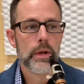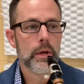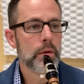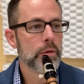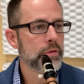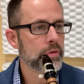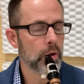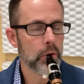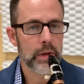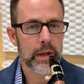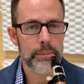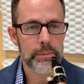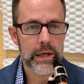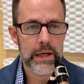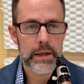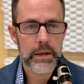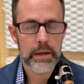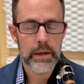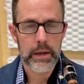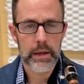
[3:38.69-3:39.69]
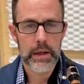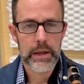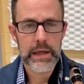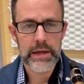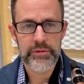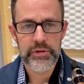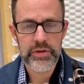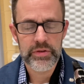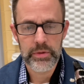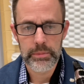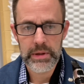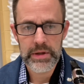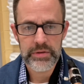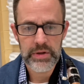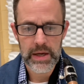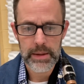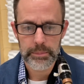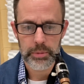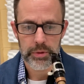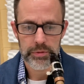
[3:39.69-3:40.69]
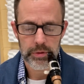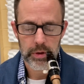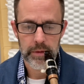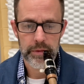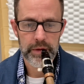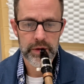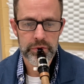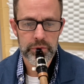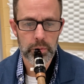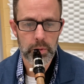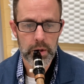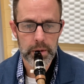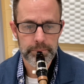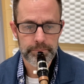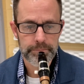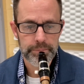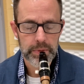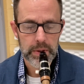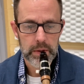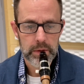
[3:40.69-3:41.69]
So let me give you some examples on this one.